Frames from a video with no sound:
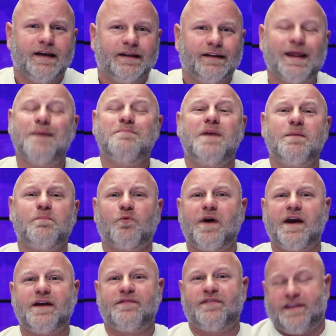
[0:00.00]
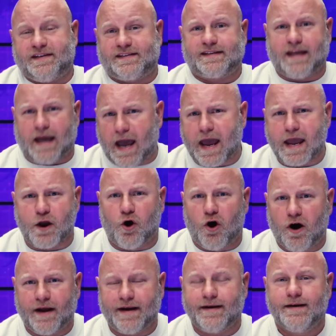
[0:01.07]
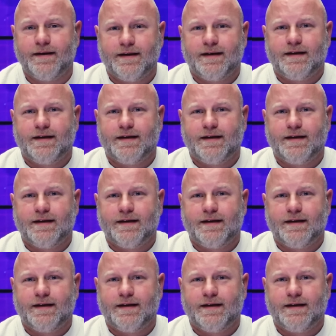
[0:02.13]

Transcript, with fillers: Let me bring this guy on